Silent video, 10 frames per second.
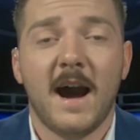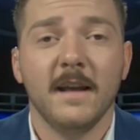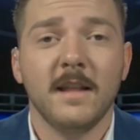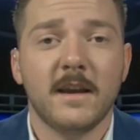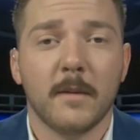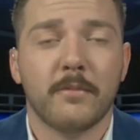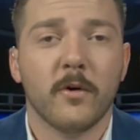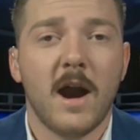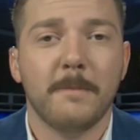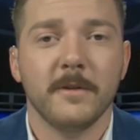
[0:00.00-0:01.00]
I like a
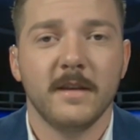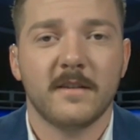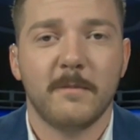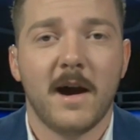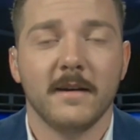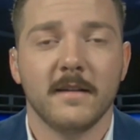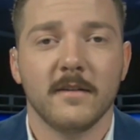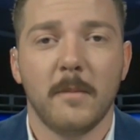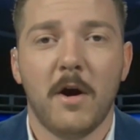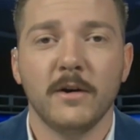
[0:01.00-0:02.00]
prop in this spot, and
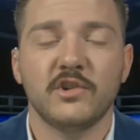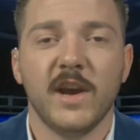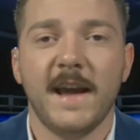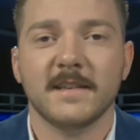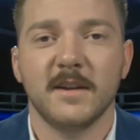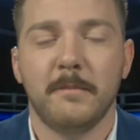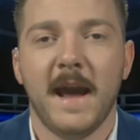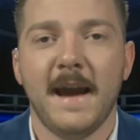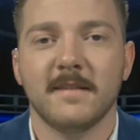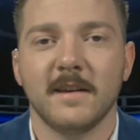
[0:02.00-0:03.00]
it's Lamar Jackson
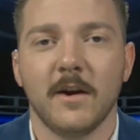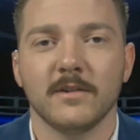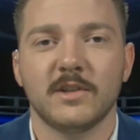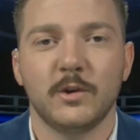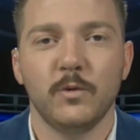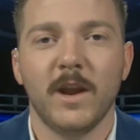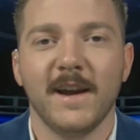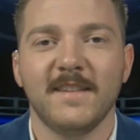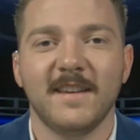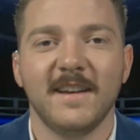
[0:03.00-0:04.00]
passing yards
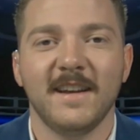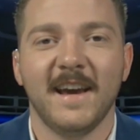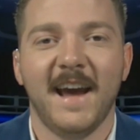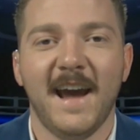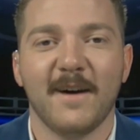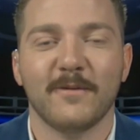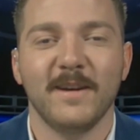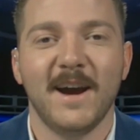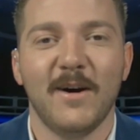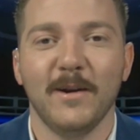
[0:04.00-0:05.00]
219 and a half.
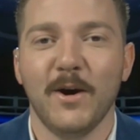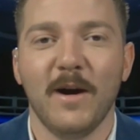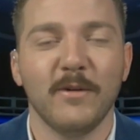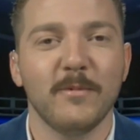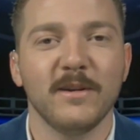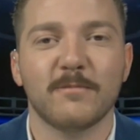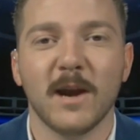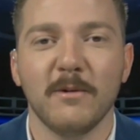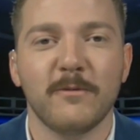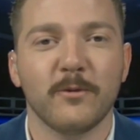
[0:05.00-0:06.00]
Now, I know everybody's
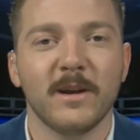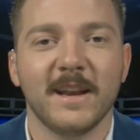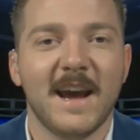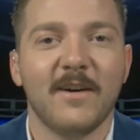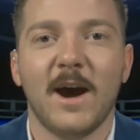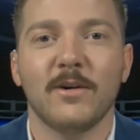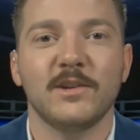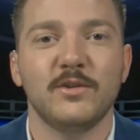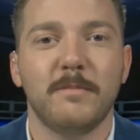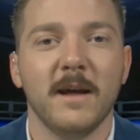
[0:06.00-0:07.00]
probably freaking out. How
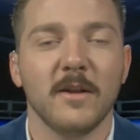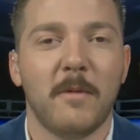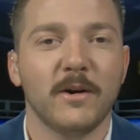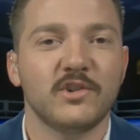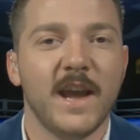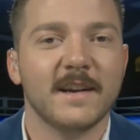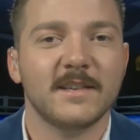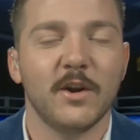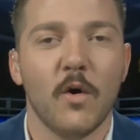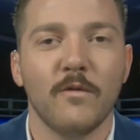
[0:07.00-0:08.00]
could you bet Lamar
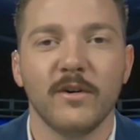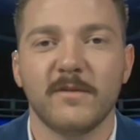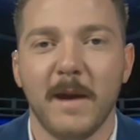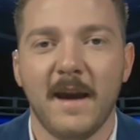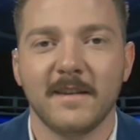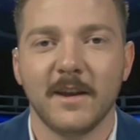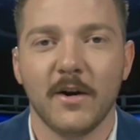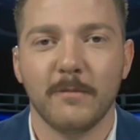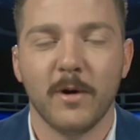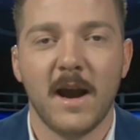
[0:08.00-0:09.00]
Jackson over his passing
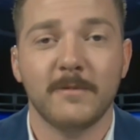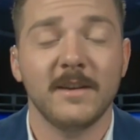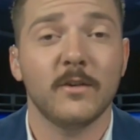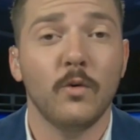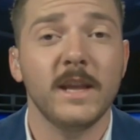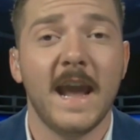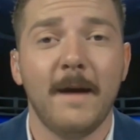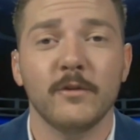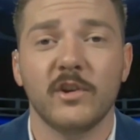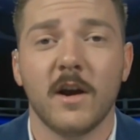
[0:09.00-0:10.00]
yard props? He's only
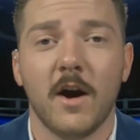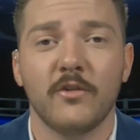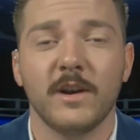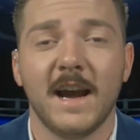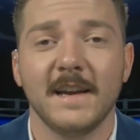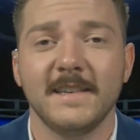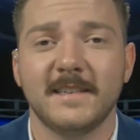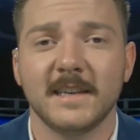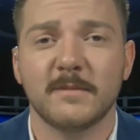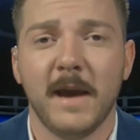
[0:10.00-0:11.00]
averaging
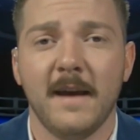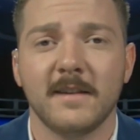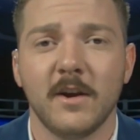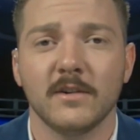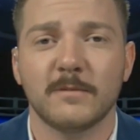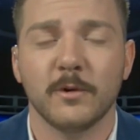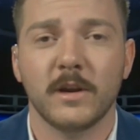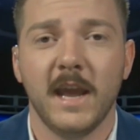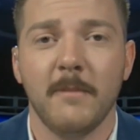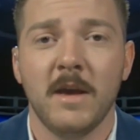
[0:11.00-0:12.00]
196 passing yards per
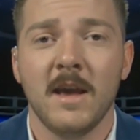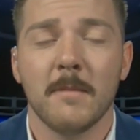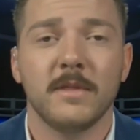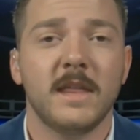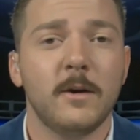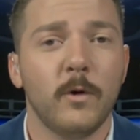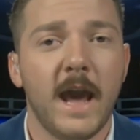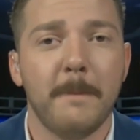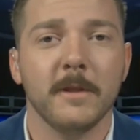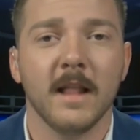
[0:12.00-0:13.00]
game, but think what
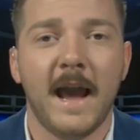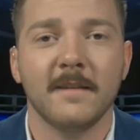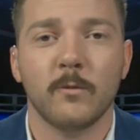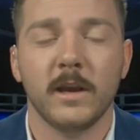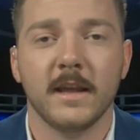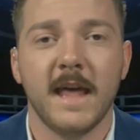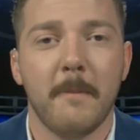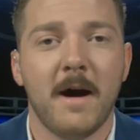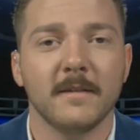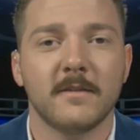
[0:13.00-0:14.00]
happened last week in
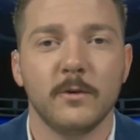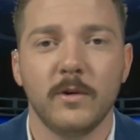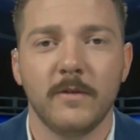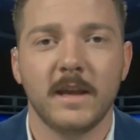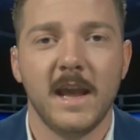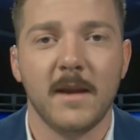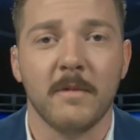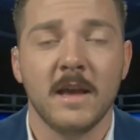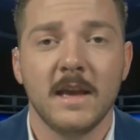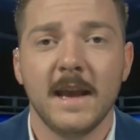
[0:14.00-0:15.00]
that monsoon of a game.
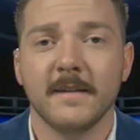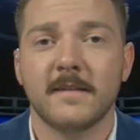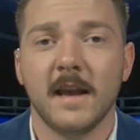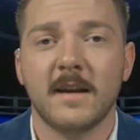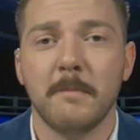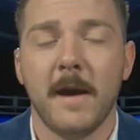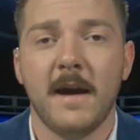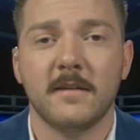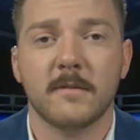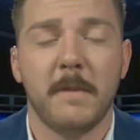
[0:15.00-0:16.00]
He had his second
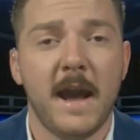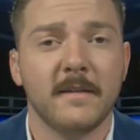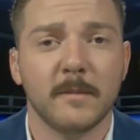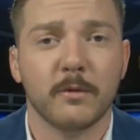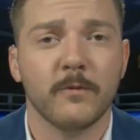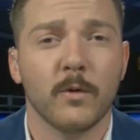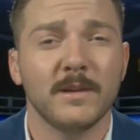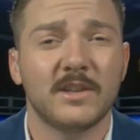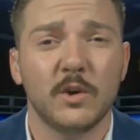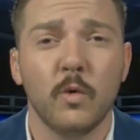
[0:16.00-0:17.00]
best passing
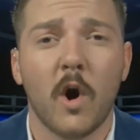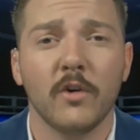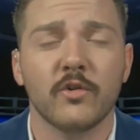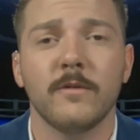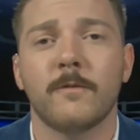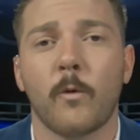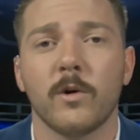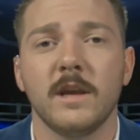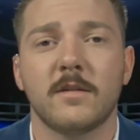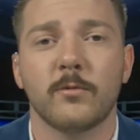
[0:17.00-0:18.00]
performance,
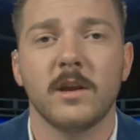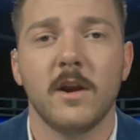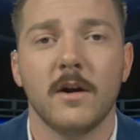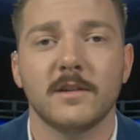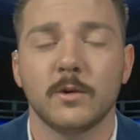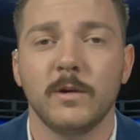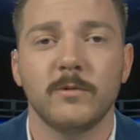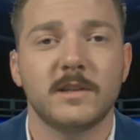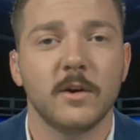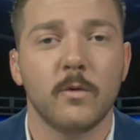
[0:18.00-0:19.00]
243 yards, so he
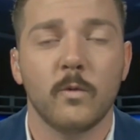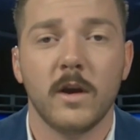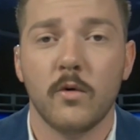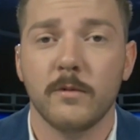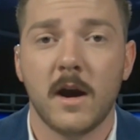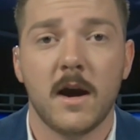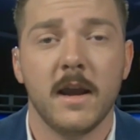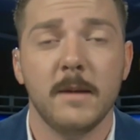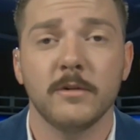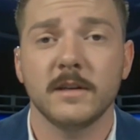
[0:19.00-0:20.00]
was still uh,
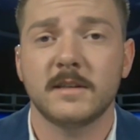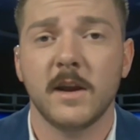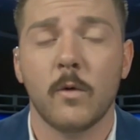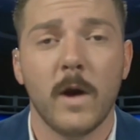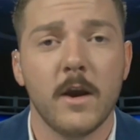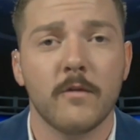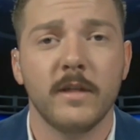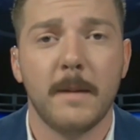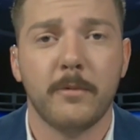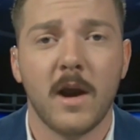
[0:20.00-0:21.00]
able to sail way
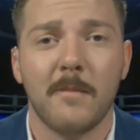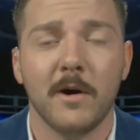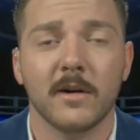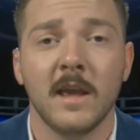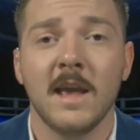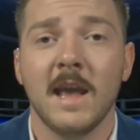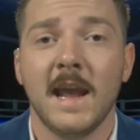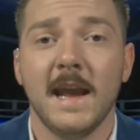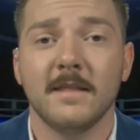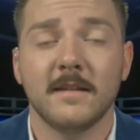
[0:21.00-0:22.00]
over that prop mark.
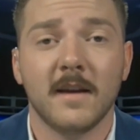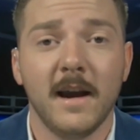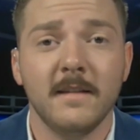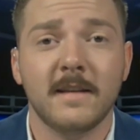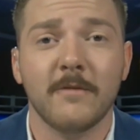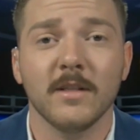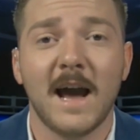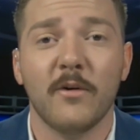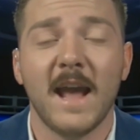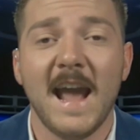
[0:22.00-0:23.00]
And the Titans have
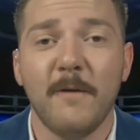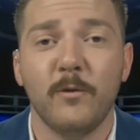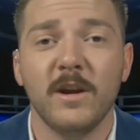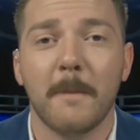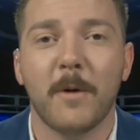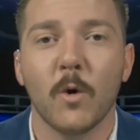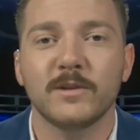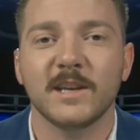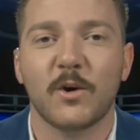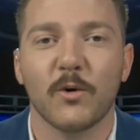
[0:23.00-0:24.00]
allowed every
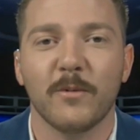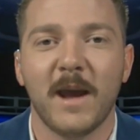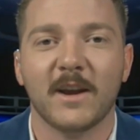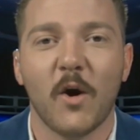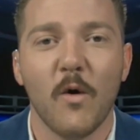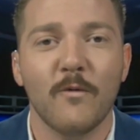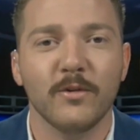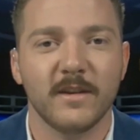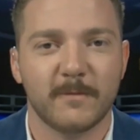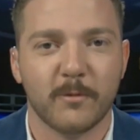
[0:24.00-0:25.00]
opposing quarterback
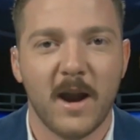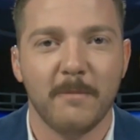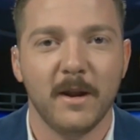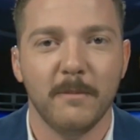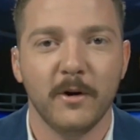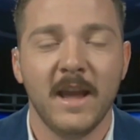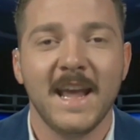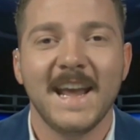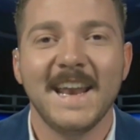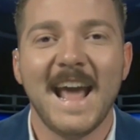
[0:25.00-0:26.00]
over this prop number
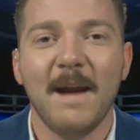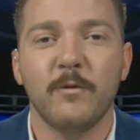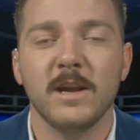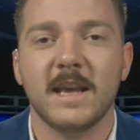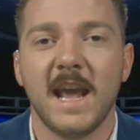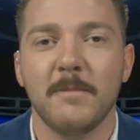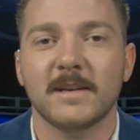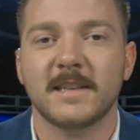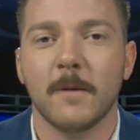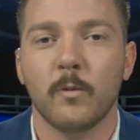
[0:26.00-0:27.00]
in every game
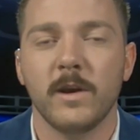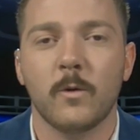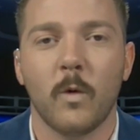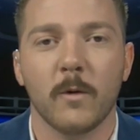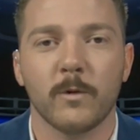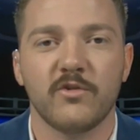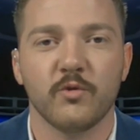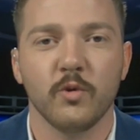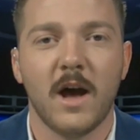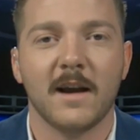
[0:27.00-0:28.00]
except week one one where
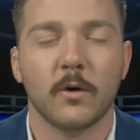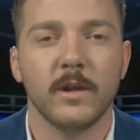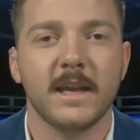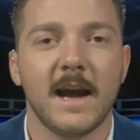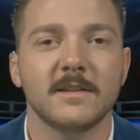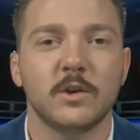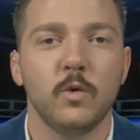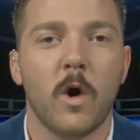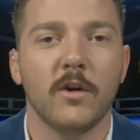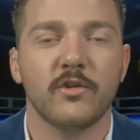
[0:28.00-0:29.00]
Drew Lock only got
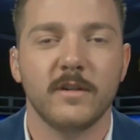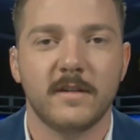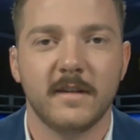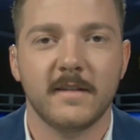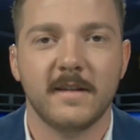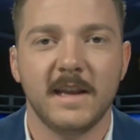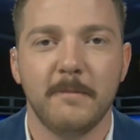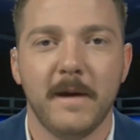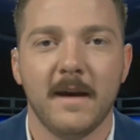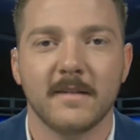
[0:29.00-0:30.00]

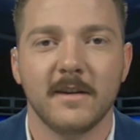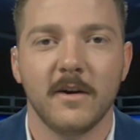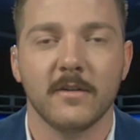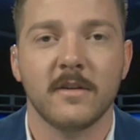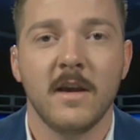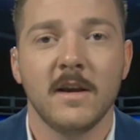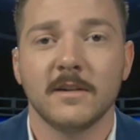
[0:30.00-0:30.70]
216 passing yards.